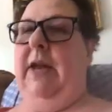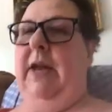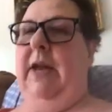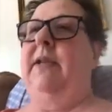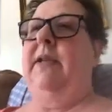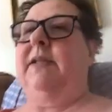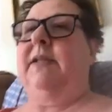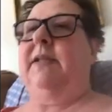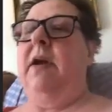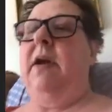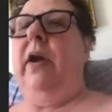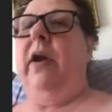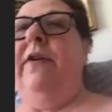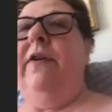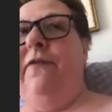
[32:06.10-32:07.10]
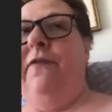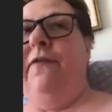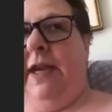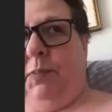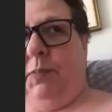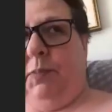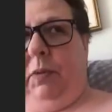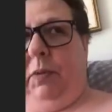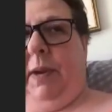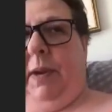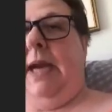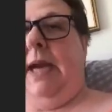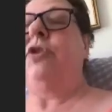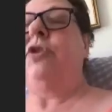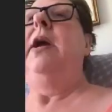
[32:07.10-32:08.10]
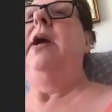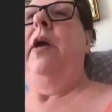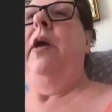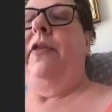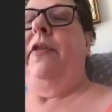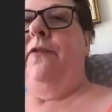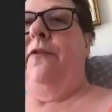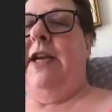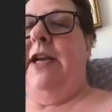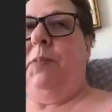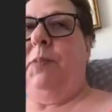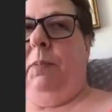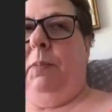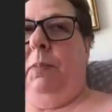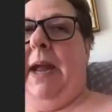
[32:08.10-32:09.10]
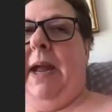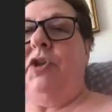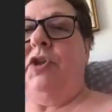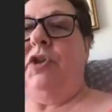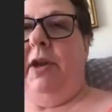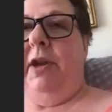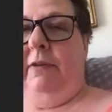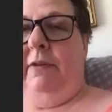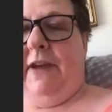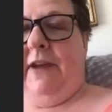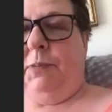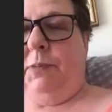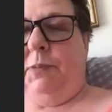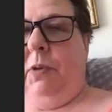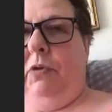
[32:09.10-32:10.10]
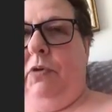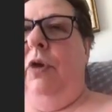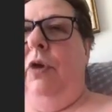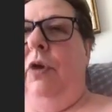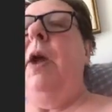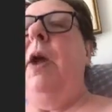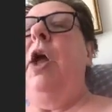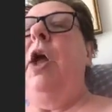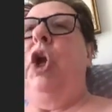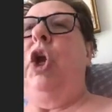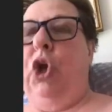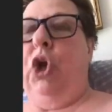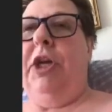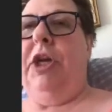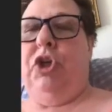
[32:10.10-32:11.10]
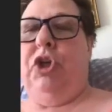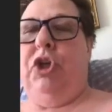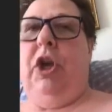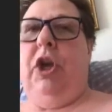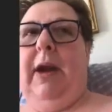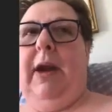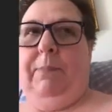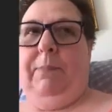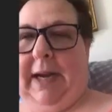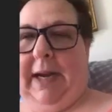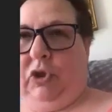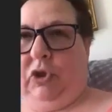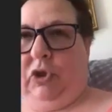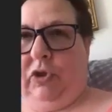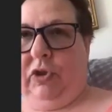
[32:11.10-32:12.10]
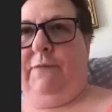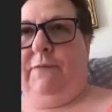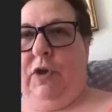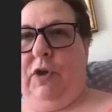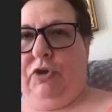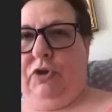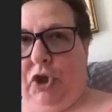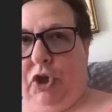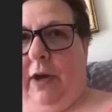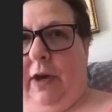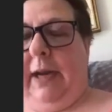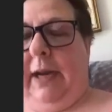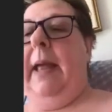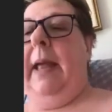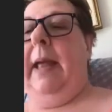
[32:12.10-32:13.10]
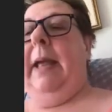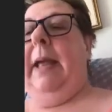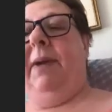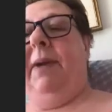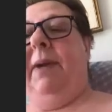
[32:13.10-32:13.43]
Now, this is not on the Facebook page. On the Facebook page and in the Facebook group, you're going to share pictures of your journey. But